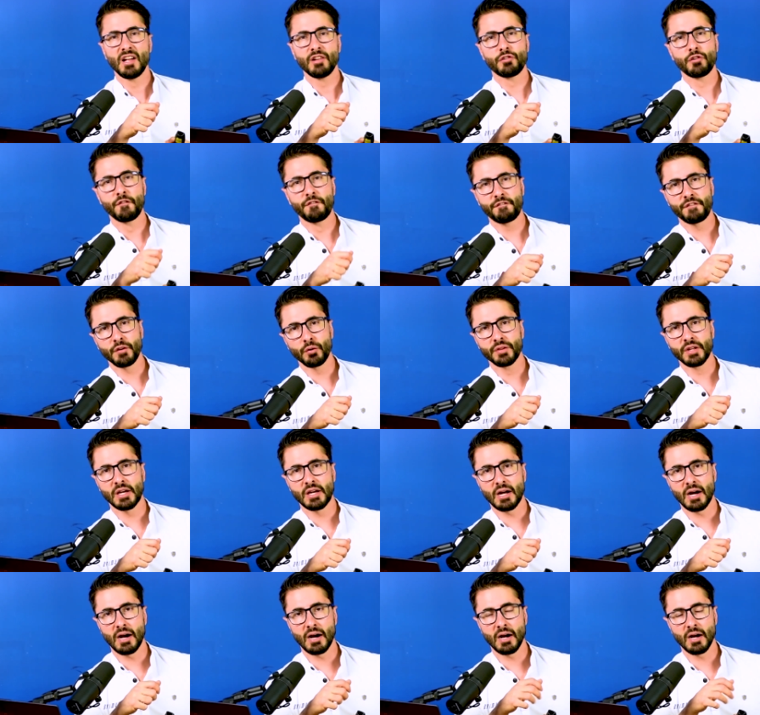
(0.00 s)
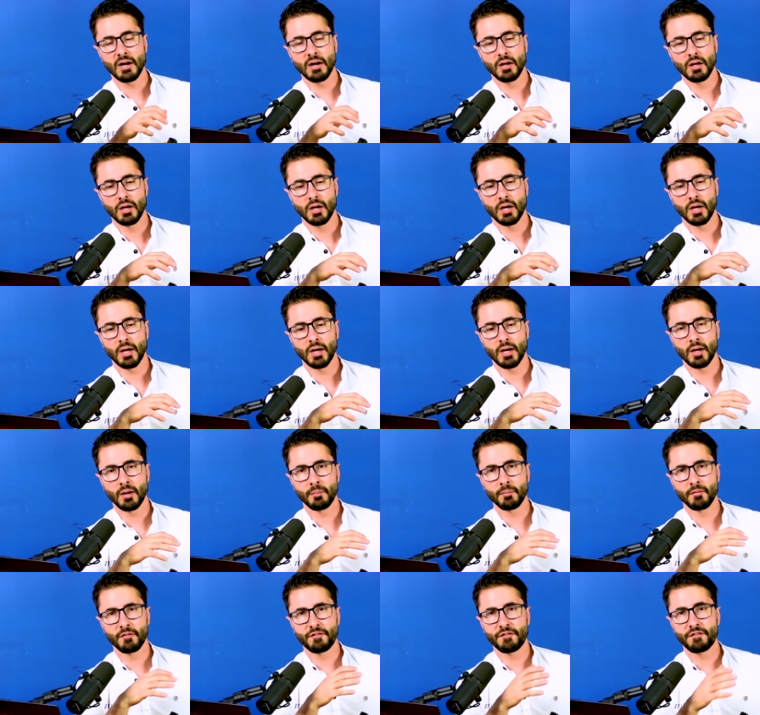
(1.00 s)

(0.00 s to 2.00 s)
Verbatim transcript: to feel the car um,